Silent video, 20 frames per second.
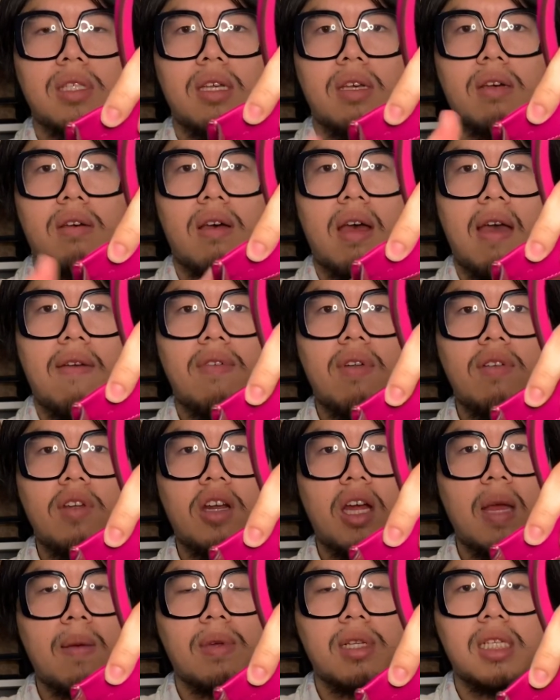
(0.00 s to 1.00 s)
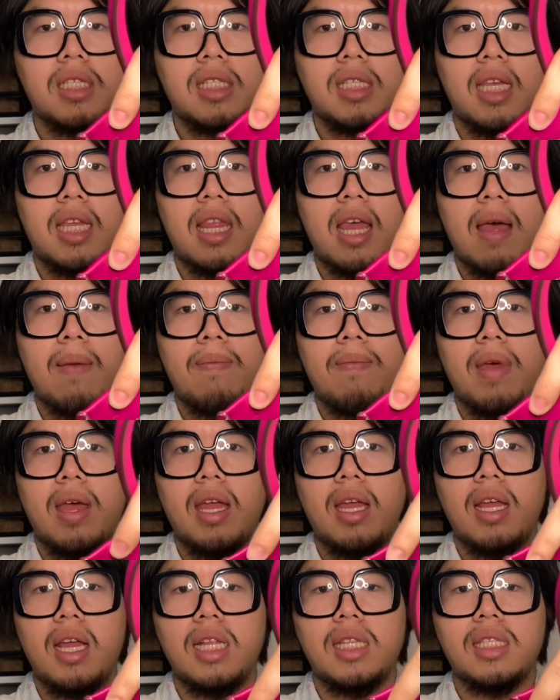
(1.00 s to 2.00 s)
So I don't know if you're able to see that, but
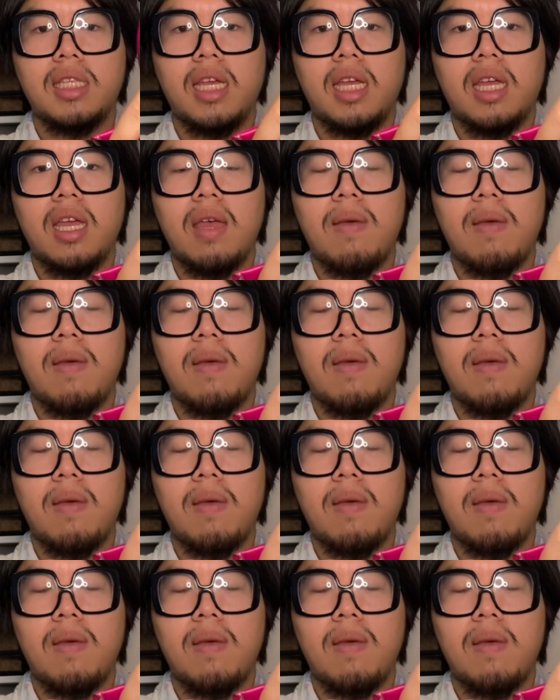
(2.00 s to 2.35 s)
it's like